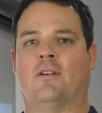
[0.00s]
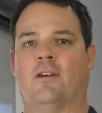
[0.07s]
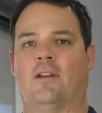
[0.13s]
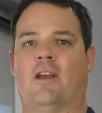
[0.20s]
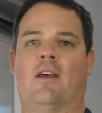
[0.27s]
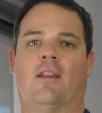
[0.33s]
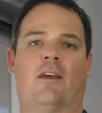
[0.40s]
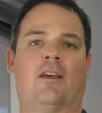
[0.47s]

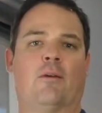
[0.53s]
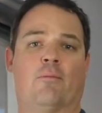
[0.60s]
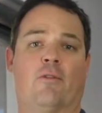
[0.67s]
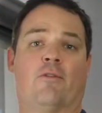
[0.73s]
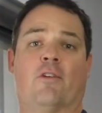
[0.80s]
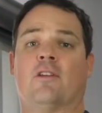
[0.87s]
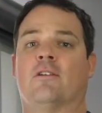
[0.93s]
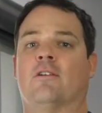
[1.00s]
and how that can
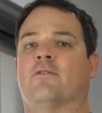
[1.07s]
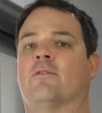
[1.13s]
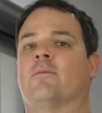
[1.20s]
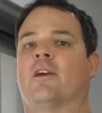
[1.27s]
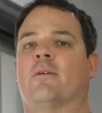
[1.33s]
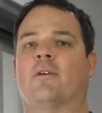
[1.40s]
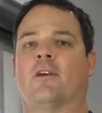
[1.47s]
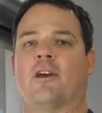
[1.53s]
prevent you from
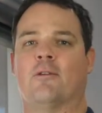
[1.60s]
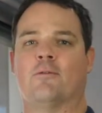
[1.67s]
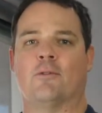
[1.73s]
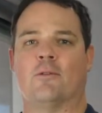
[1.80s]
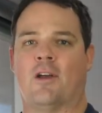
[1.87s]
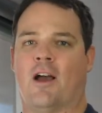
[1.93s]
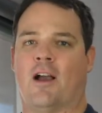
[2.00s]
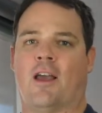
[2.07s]
coming home
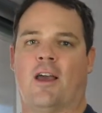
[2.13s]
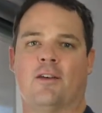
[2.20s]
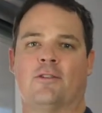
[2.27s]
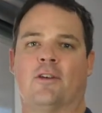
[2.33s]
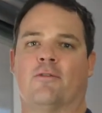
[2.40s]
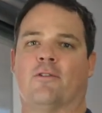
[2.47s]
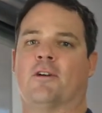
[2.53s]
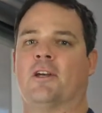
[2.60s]
to a dark house
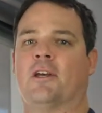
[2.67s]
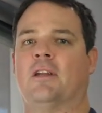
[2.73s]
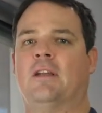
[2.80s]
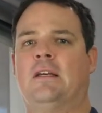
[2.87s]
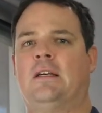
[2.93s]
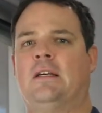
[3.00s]
ever again.